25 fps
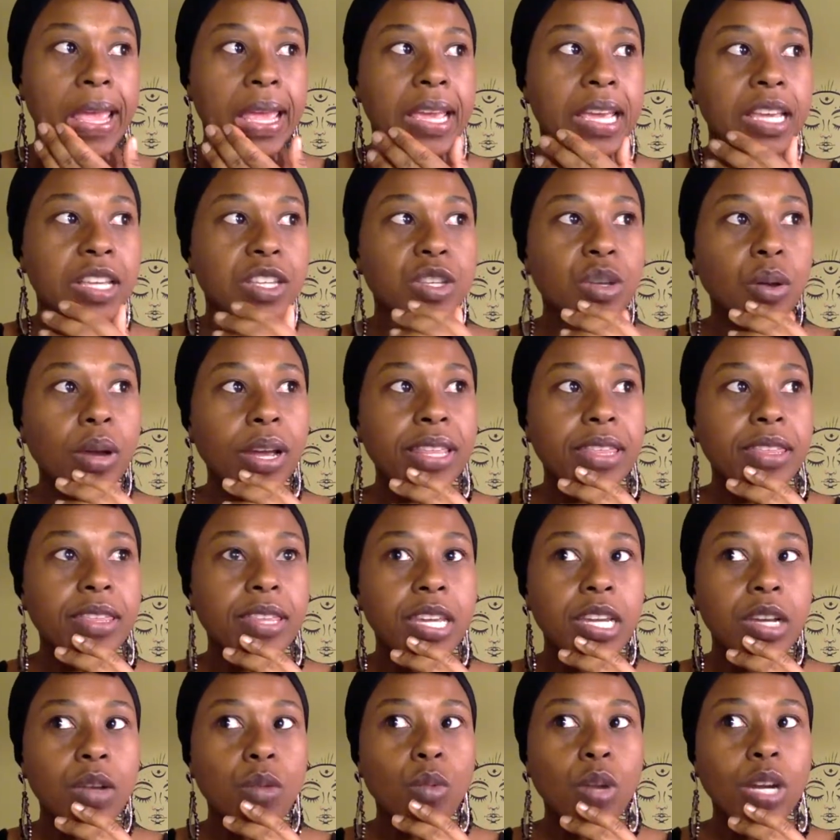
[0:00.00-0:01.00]
And so I
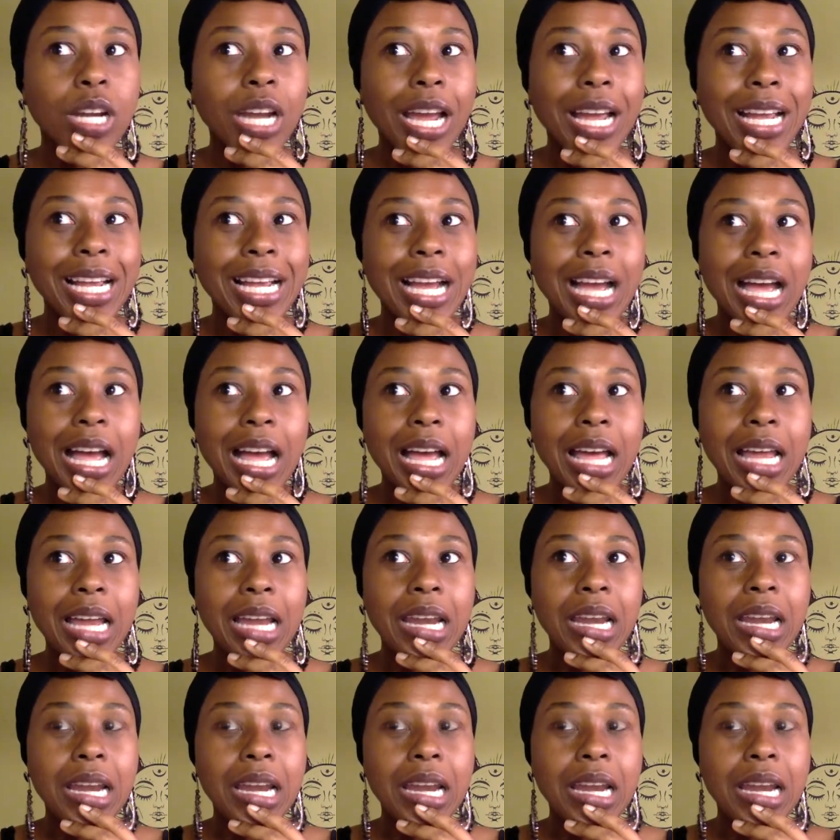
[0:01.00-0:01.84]
think when I got,